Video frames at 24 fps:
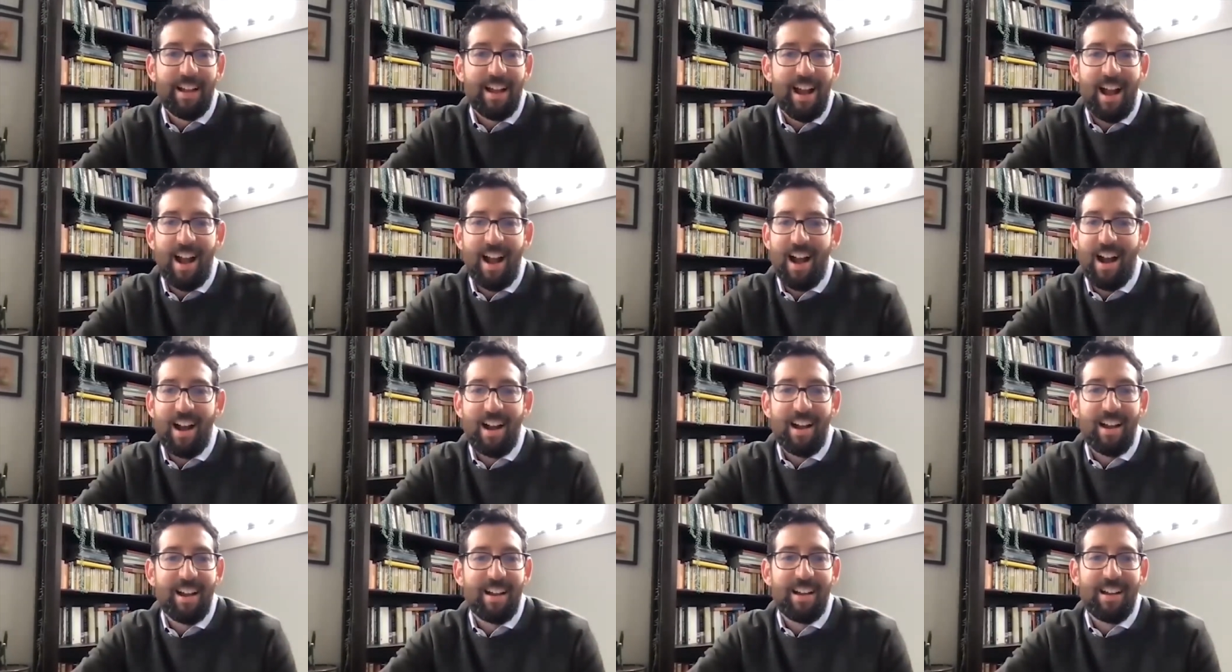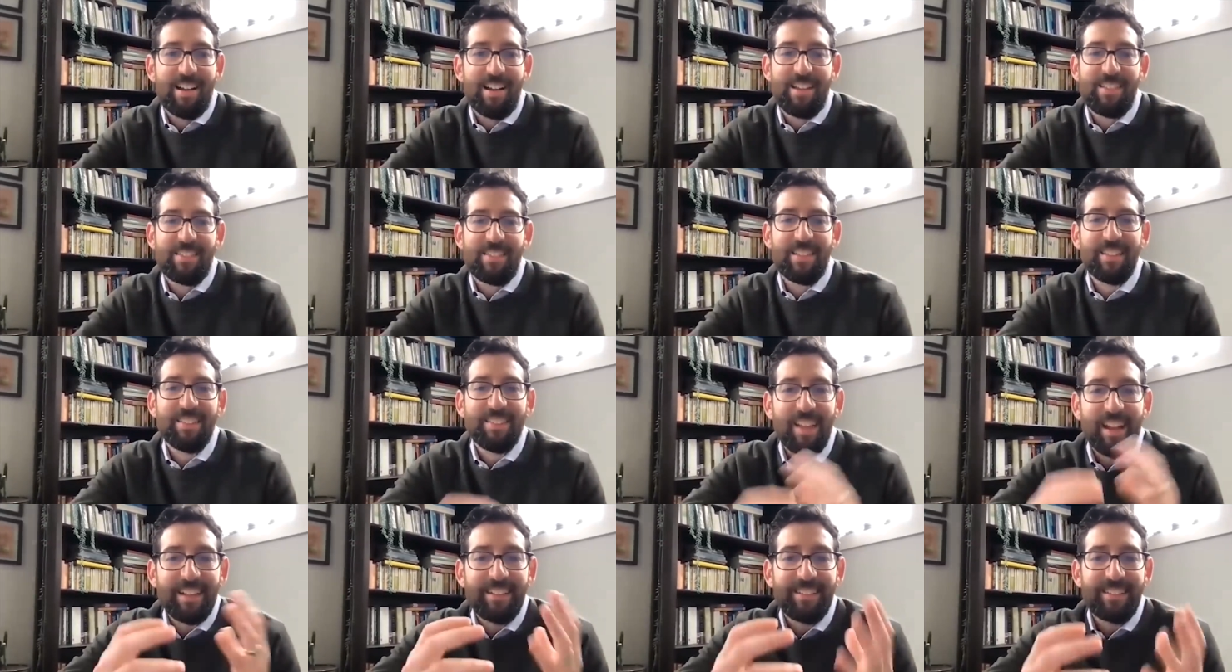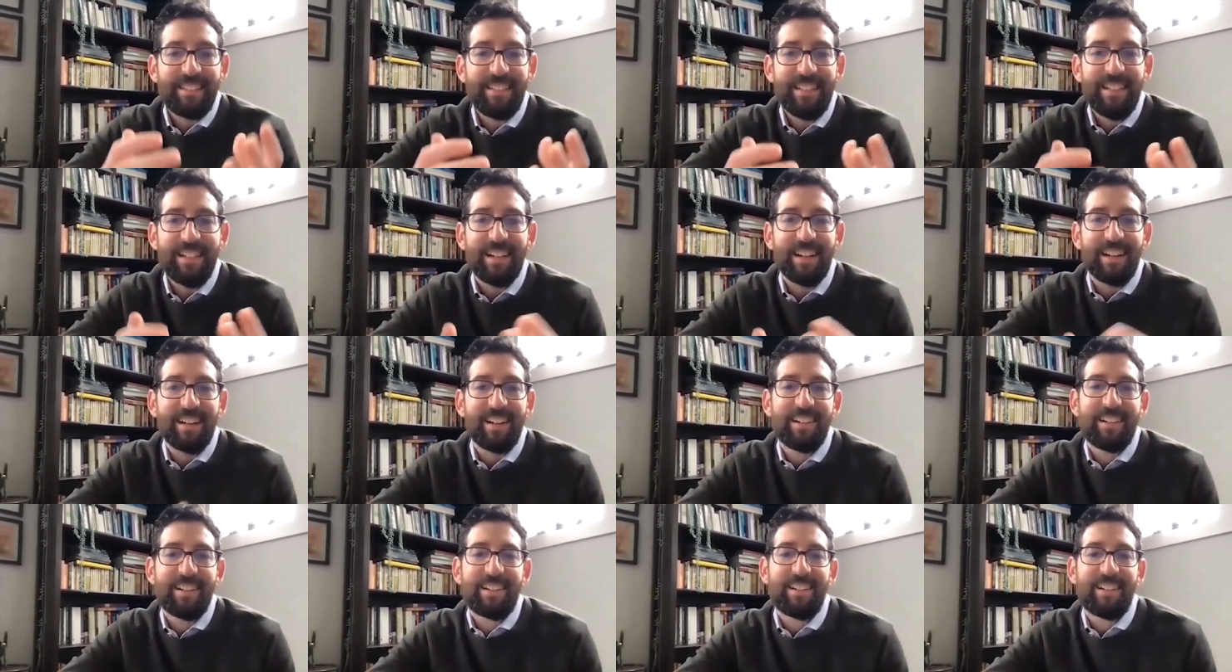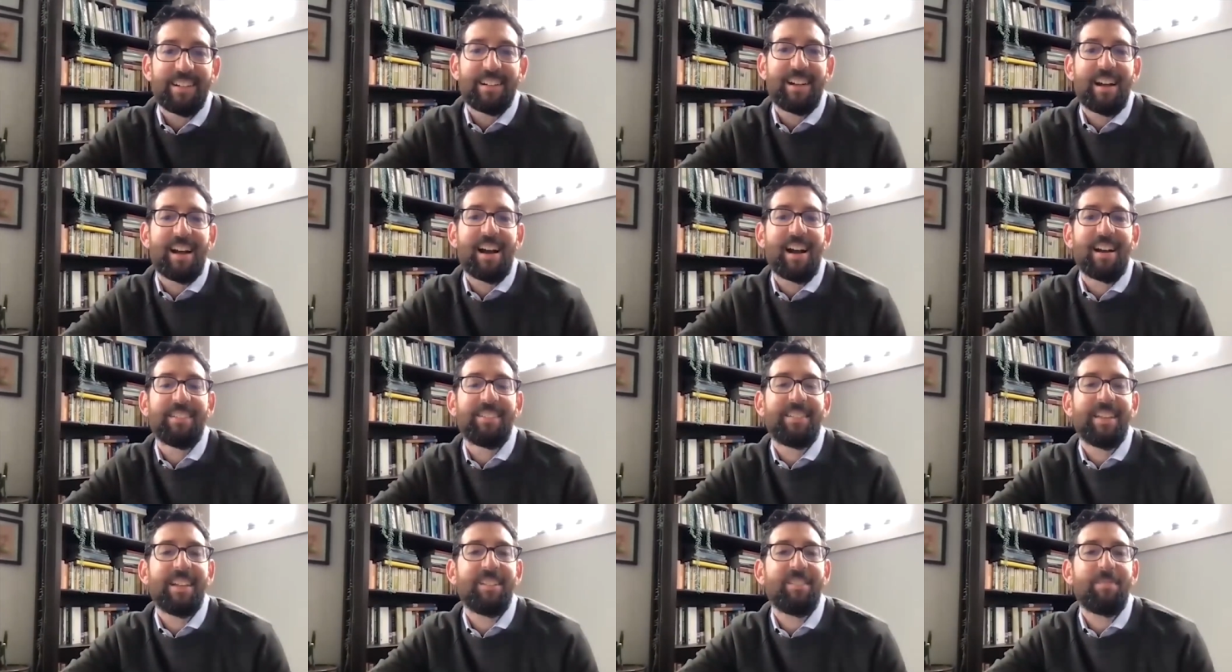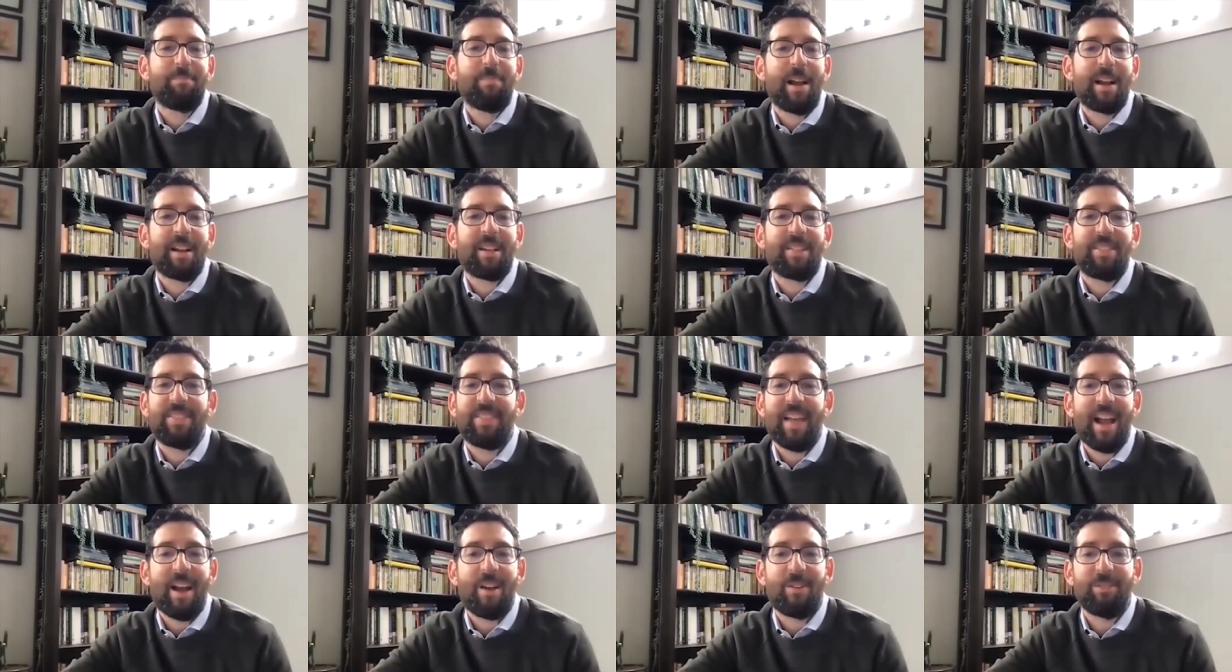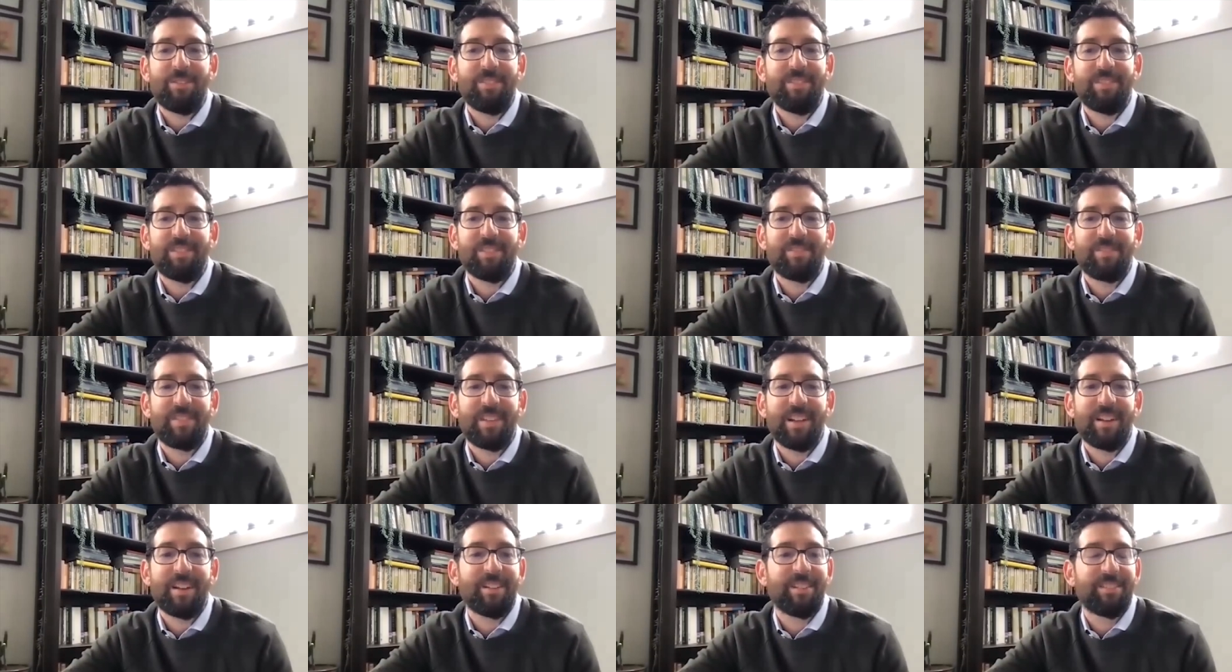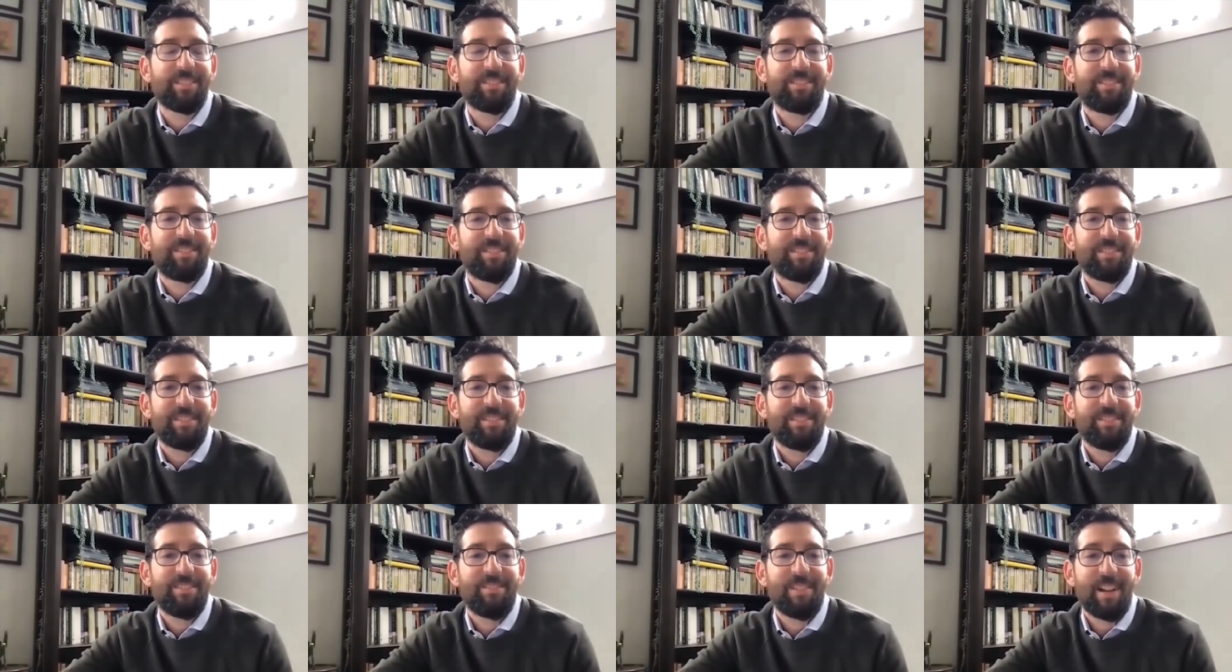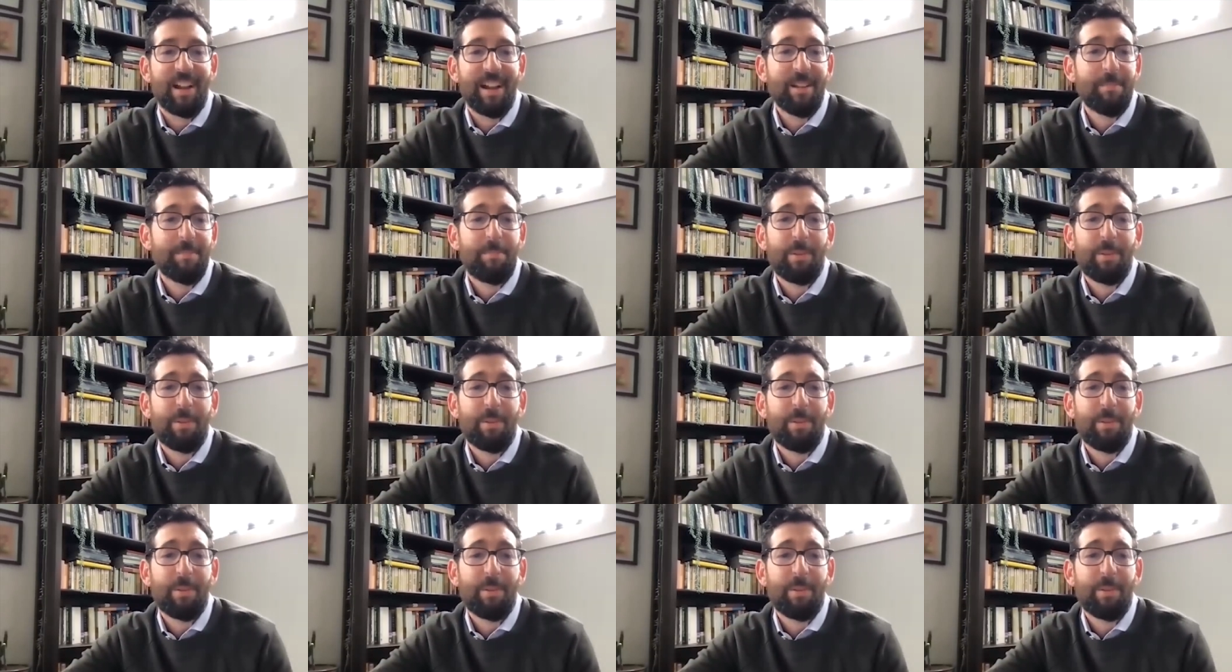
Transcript: Uh, this idea uh, dates back thousands of years, right?